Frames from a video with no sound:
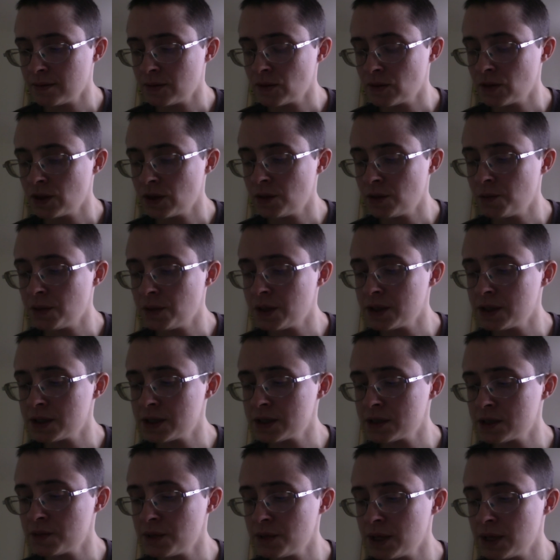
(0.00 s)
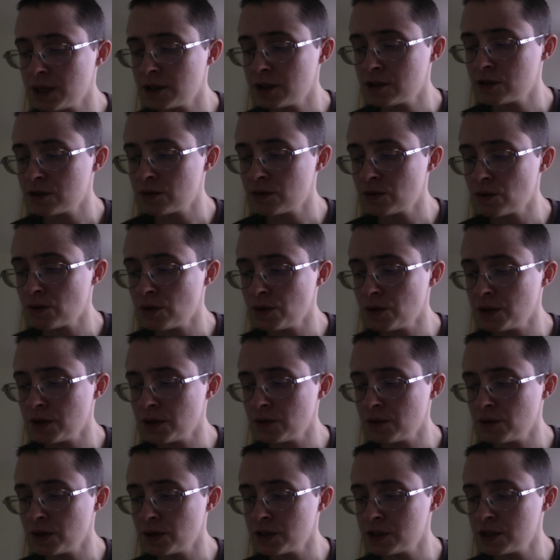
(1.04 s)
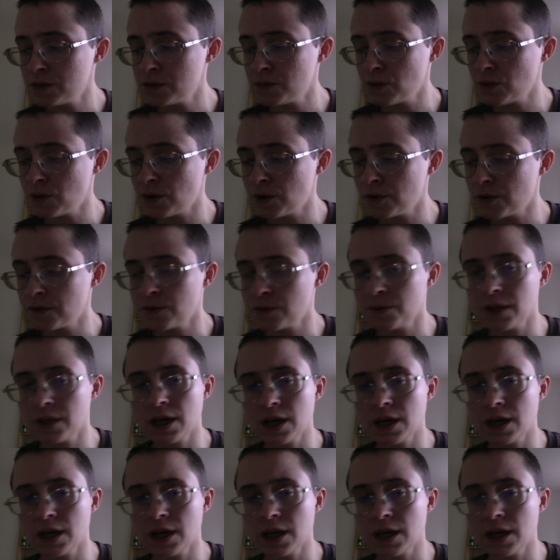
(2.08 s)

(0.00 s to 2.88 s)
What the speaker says: The mists begin to roll in once more from the